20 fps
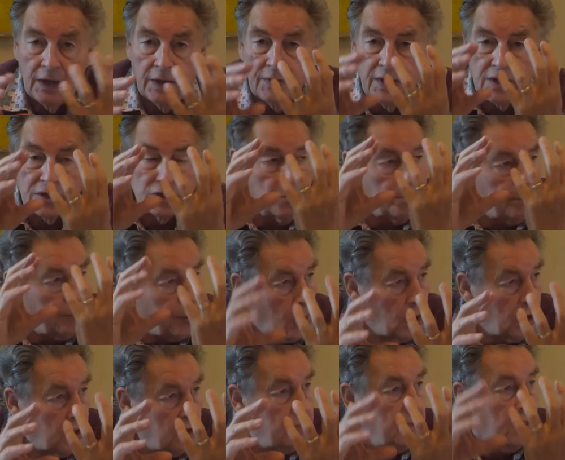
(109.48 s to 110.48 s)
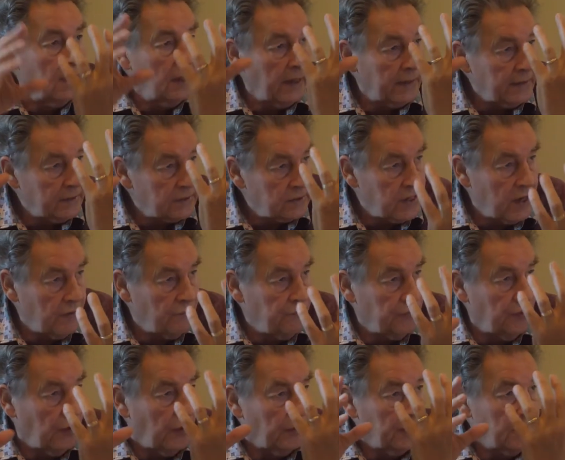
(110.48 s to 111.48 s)
and that's a polymer like
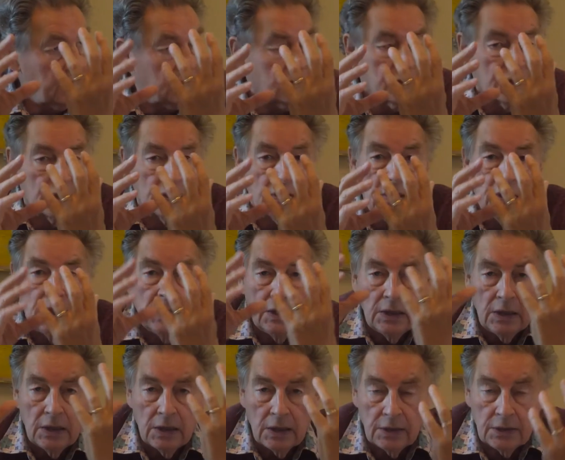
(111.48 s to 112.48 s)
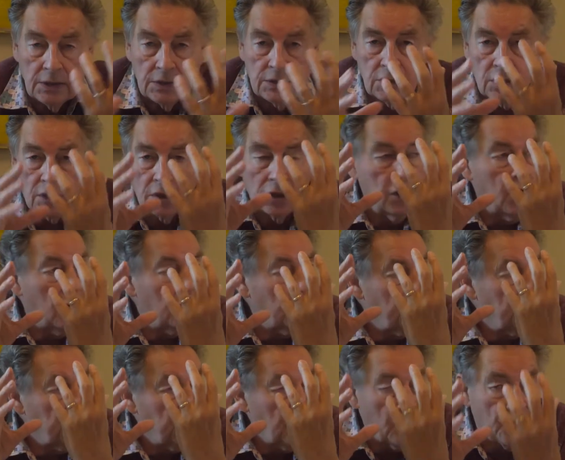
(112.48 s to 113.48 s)
Teflon. It's got a lot
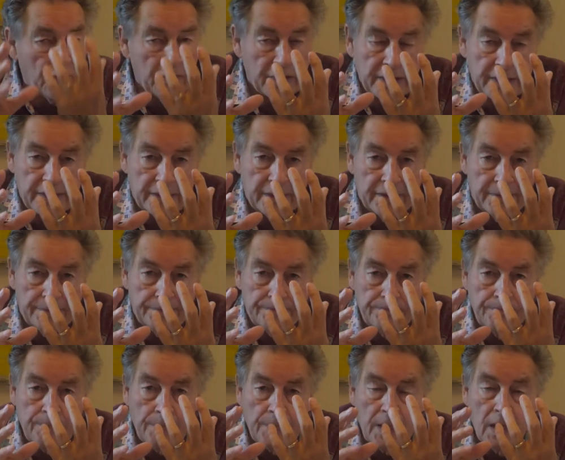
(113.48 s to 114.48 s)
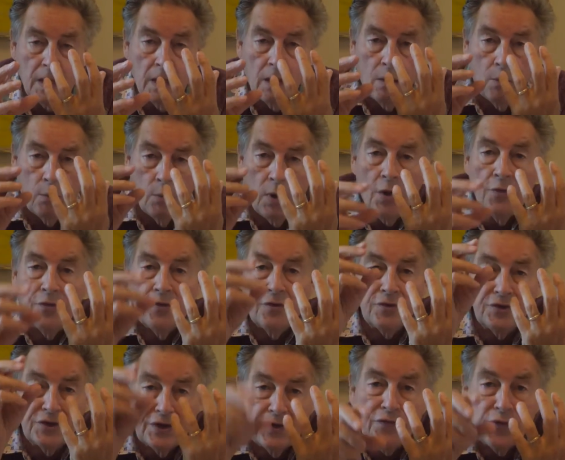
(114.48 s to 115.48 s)
of fluorine in it. Well, there
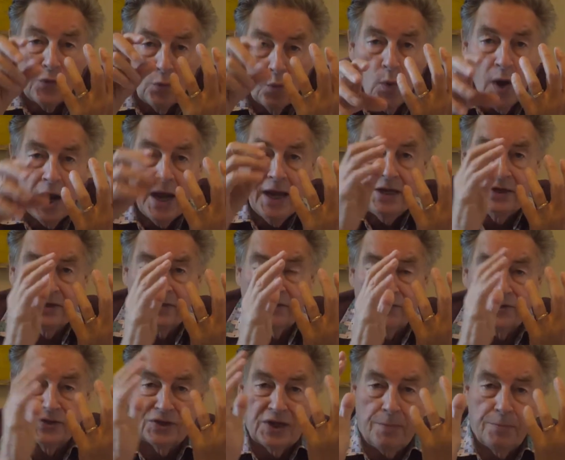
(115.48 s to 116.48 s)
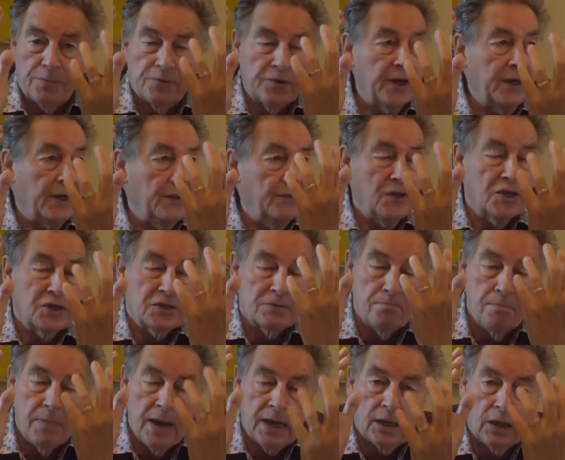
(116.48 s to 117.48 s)
are different ways of separating this
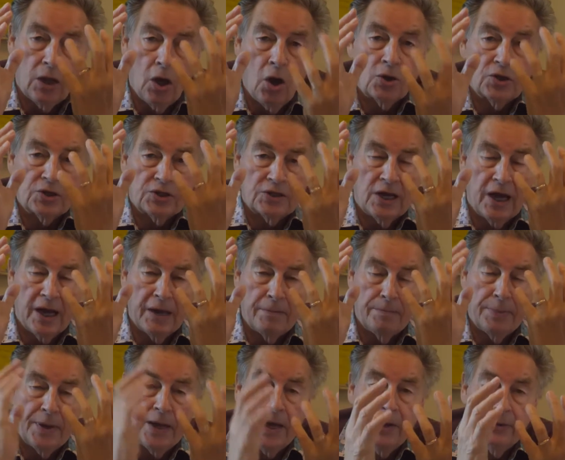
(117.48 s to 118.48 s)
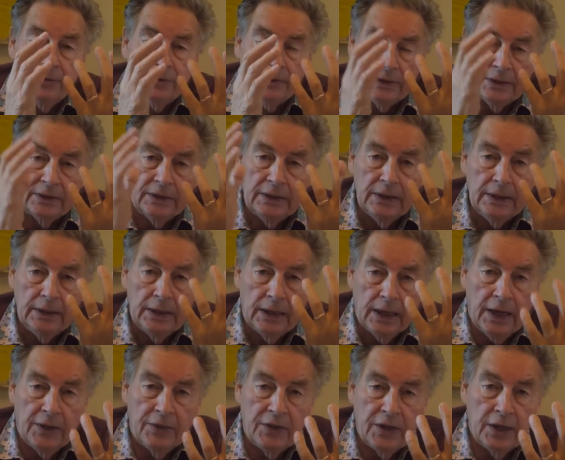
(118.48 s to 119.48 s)
metal oxide powder
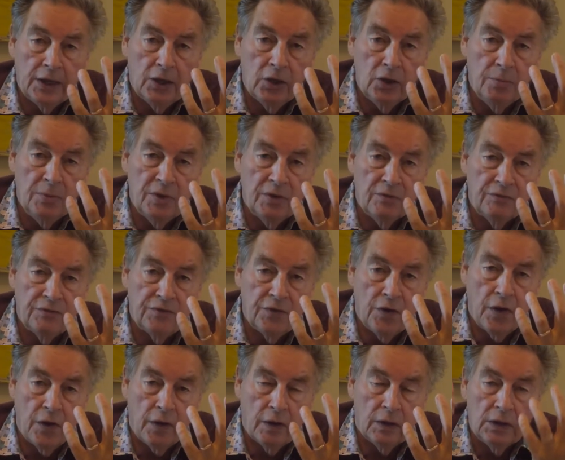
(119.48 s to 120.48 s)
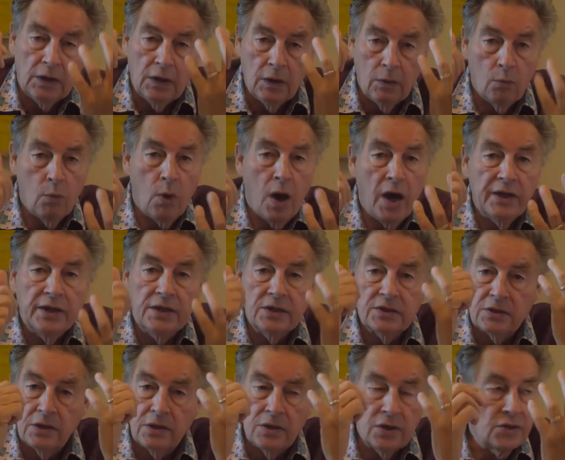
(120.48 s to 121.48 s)
and the aluminum foil. One
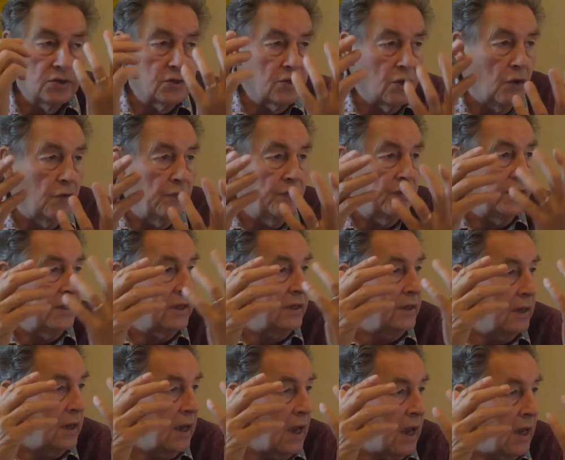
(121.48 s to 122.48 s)
is to dissolve it in